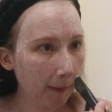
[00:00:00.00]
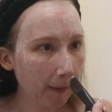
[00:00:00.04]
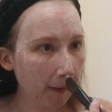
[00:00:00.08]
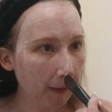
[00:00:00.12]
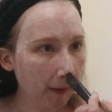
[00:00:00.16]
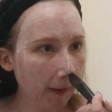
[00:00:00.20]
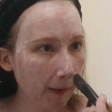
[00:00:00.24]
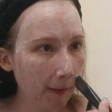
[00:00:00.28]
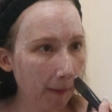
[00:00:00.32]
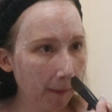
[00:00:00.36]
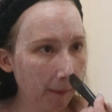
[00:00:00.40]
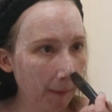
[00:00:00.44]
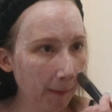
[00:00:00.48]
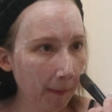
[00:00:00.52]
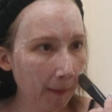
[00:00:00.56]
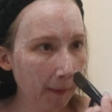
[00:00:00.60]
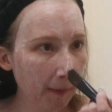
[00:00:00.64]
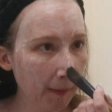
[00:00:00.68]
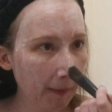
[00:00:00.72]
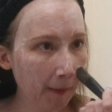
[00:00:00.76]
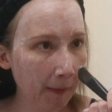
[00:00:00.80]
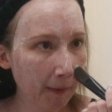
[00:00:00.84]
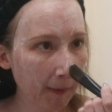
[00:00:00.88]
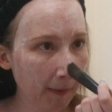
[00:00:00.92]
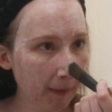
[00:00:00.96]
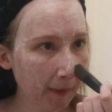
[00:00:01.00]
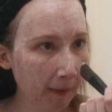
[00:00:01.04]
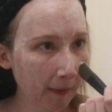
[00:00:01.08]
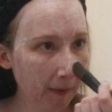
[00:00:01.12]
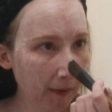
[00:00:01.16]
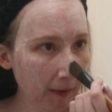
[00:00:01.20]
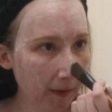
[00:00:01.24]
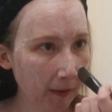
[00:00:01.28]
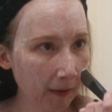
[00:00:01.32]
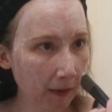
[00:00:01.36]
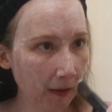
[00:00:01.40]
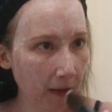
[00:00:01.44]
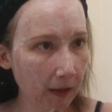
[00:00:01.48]
So,
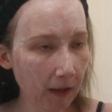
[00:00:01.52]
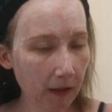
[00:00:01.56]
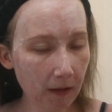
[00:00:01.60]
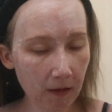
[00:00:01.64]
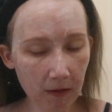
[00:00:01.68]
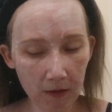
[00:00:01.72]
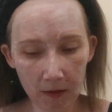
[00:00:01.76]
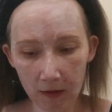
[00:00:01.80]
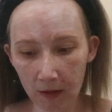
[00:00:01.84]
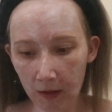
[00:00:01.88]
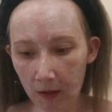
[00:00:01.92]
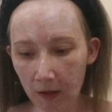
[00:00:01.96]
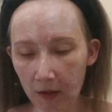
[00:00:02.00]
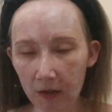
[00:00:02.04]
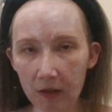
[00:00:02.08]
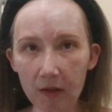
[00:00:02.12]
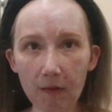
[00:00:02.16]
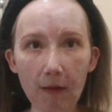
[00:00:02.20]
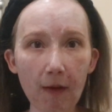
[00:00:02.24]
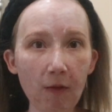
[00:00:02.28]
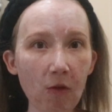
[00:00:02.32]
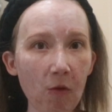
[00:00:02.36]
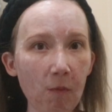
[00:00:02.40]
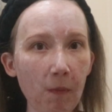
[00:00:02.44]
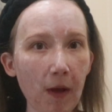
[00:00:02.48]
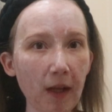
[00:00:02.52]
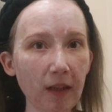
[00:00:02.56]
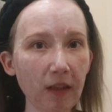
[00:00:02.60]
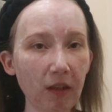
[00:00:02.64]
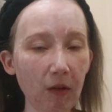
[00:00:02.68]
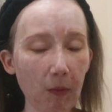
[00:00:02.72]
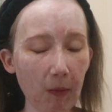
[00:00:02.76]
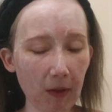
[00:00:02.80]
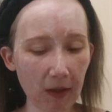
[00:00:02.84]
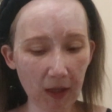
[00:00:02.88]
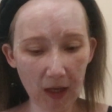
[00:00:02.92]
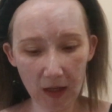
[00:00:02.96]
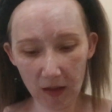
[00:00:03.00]
yeah. So I'll come back to
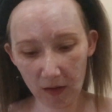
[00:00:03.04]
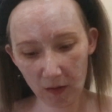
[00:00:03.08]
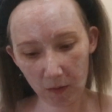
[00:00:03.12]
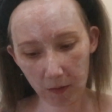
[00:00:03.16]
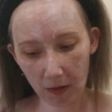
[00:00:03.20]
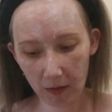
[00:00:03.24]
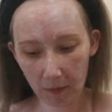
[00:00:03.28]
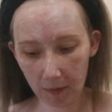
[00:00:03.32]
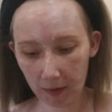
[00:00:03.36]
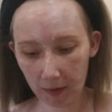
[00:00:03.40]
you in like 20